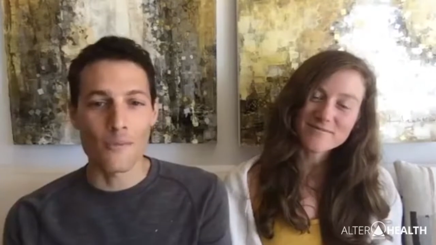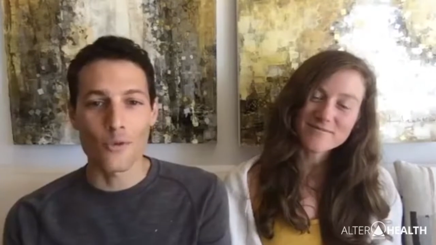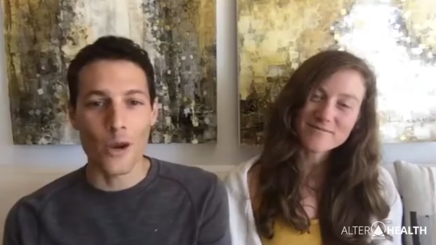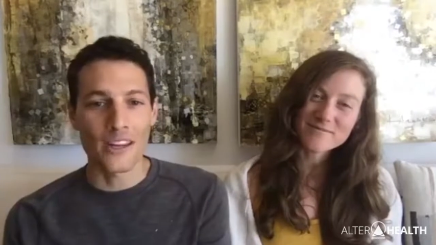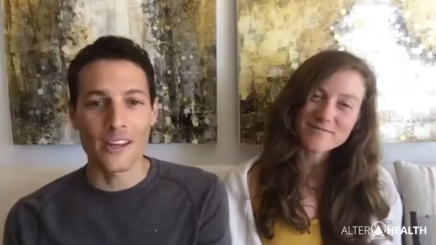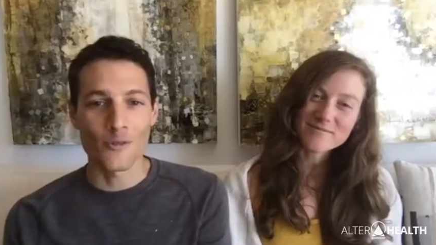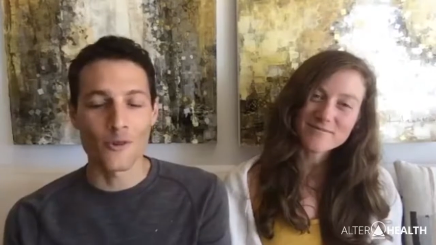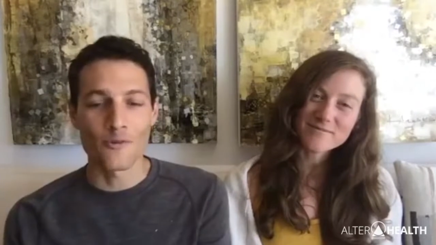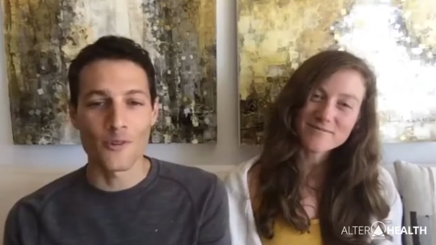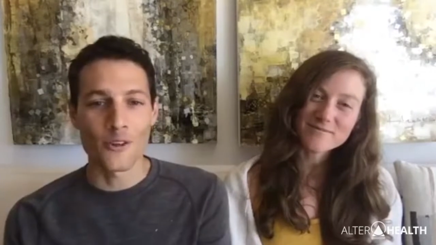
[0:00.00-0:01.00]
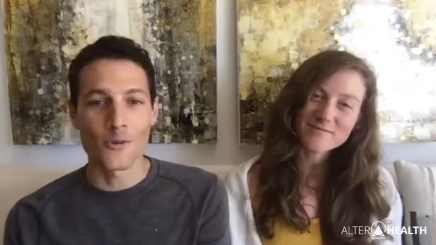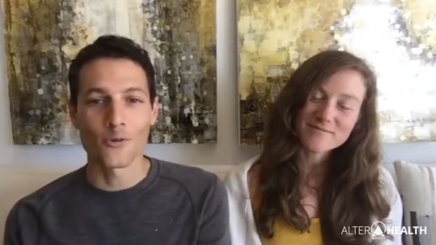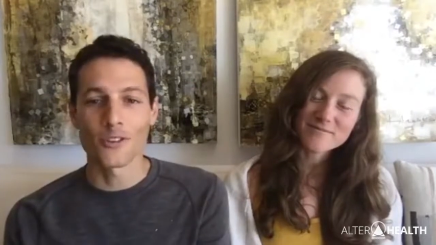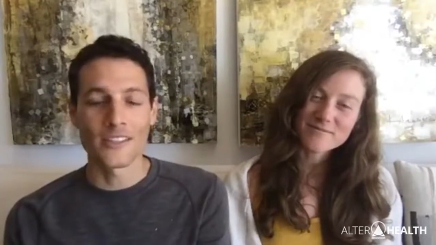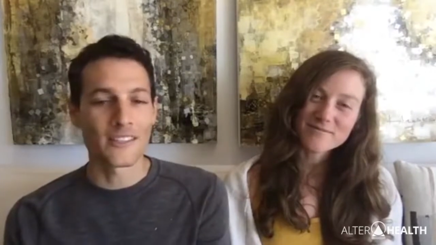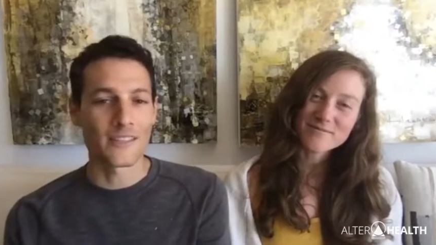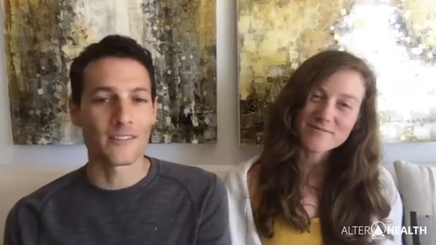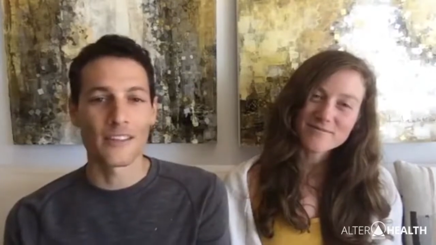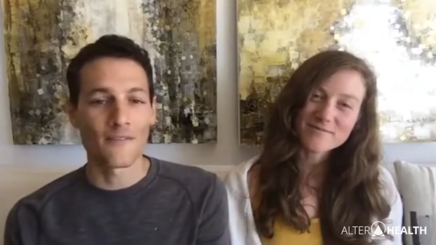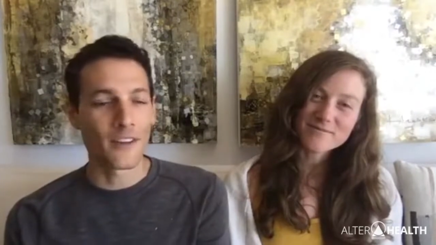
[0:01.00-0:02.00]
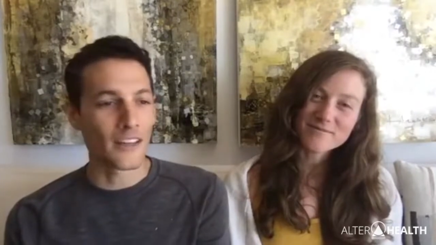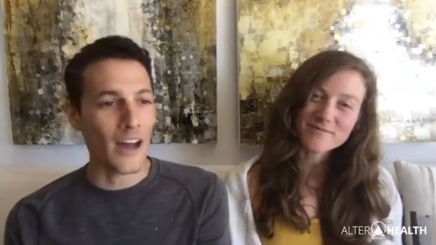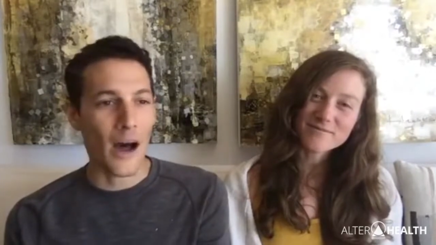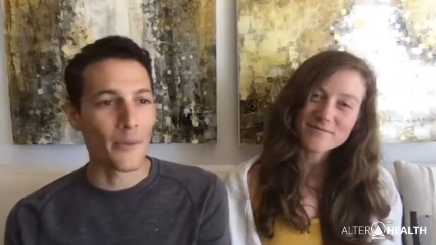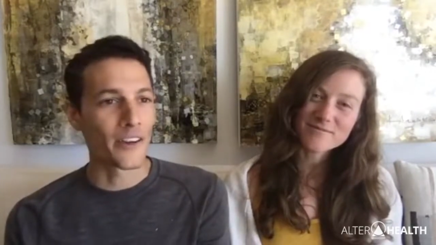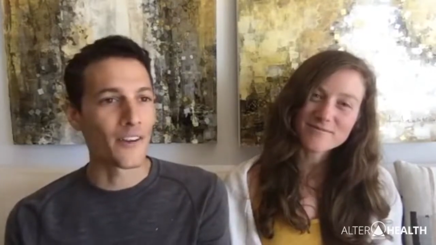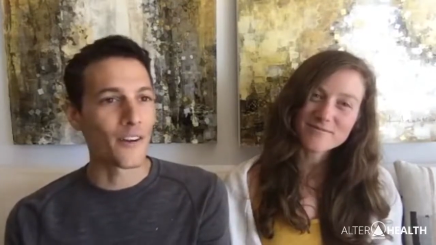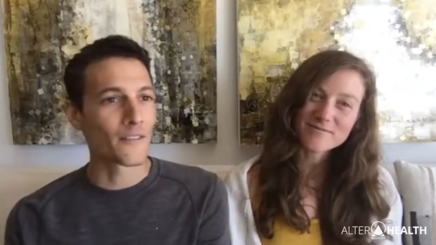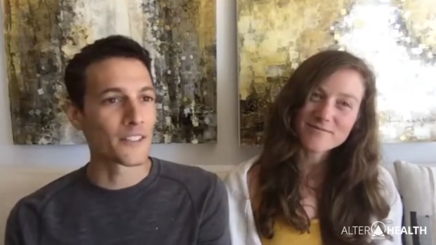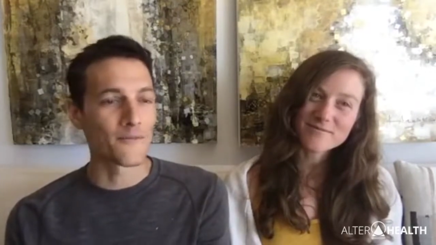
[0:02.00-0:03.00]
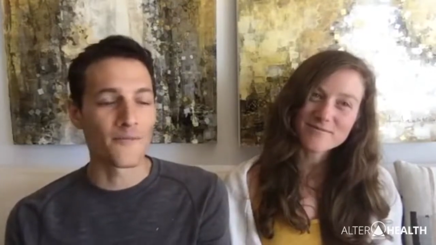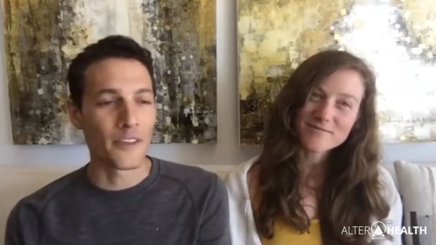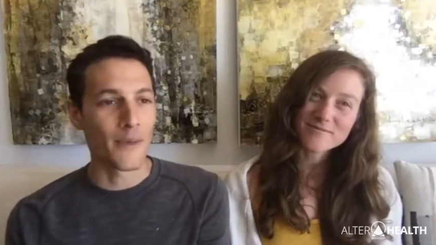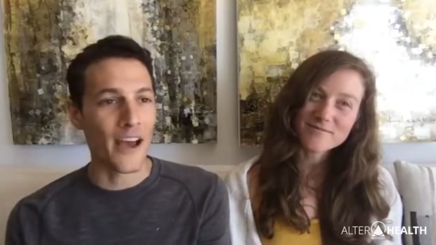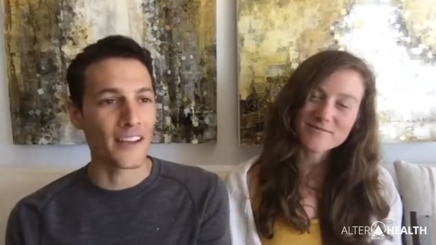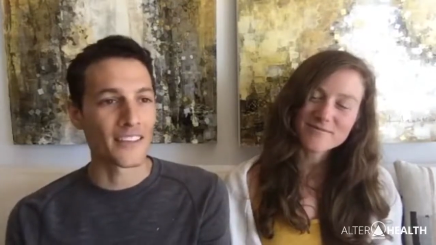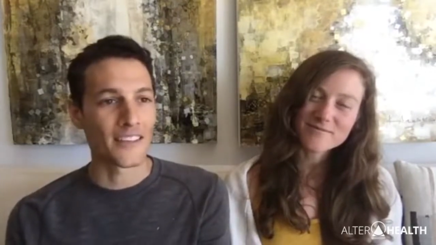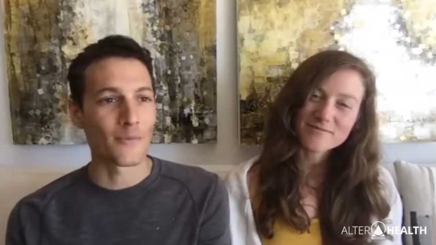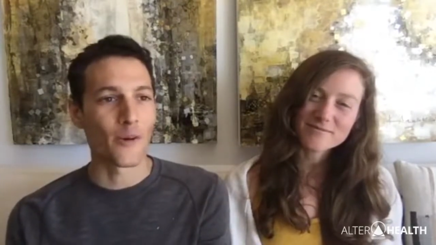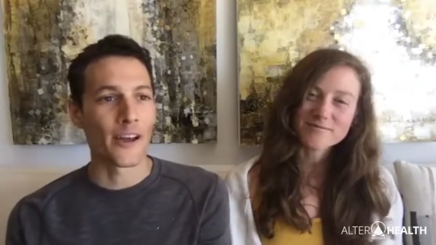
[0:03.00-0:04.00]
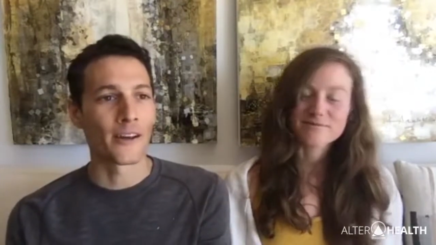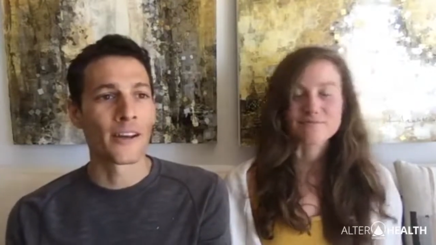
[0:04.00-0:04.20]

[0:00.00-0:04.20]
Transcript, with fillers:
Speaker 1: rate, and review. Leave a comment or some feedback in some way.